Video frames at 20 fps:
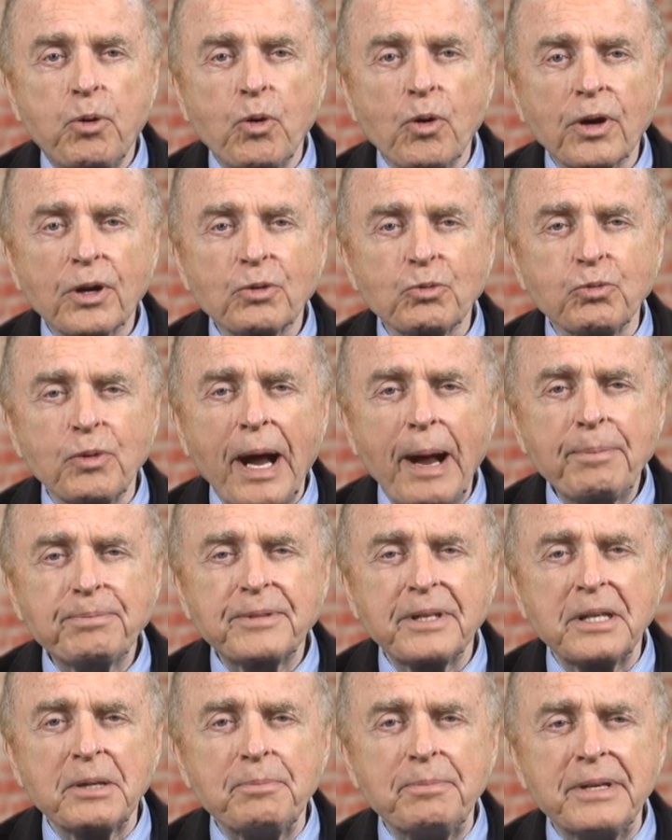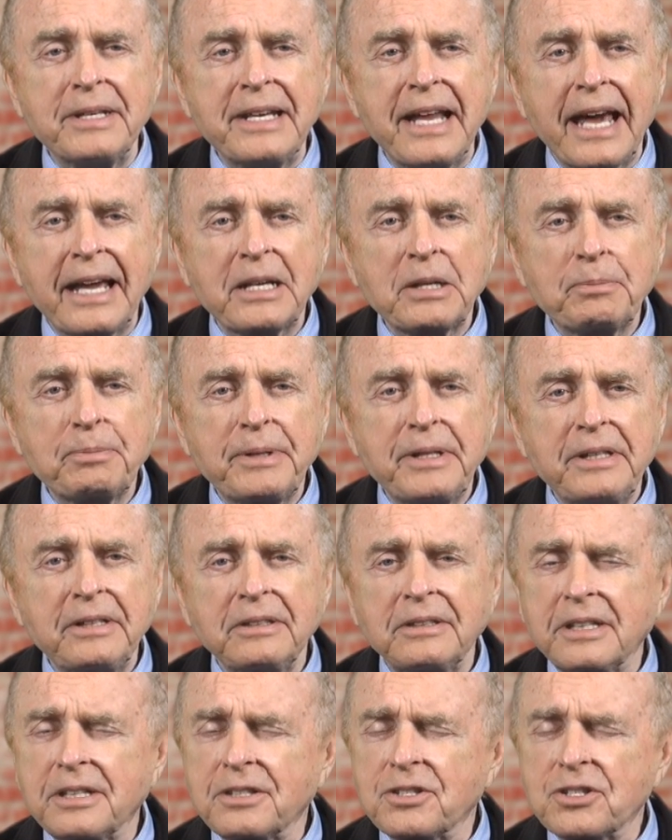pork wrapped in a banana
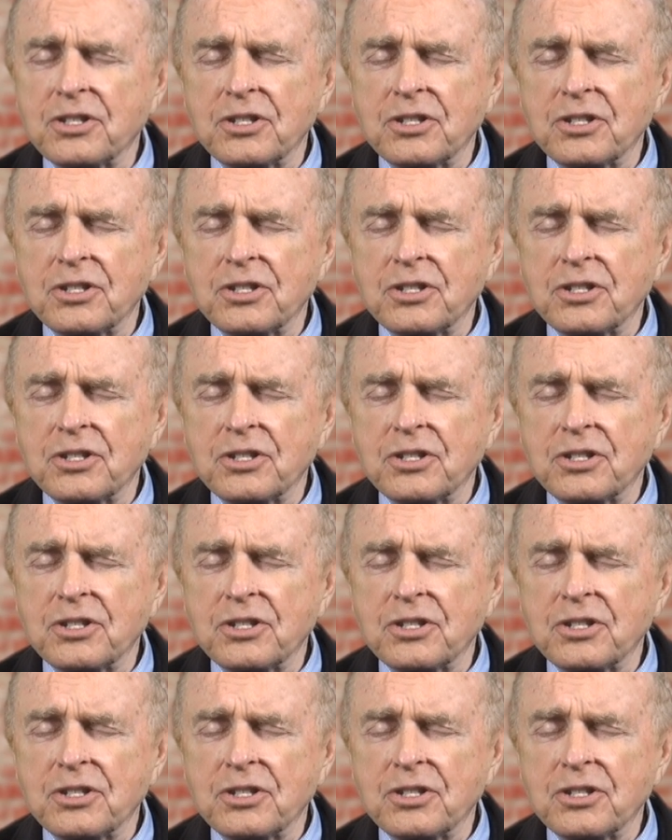peel and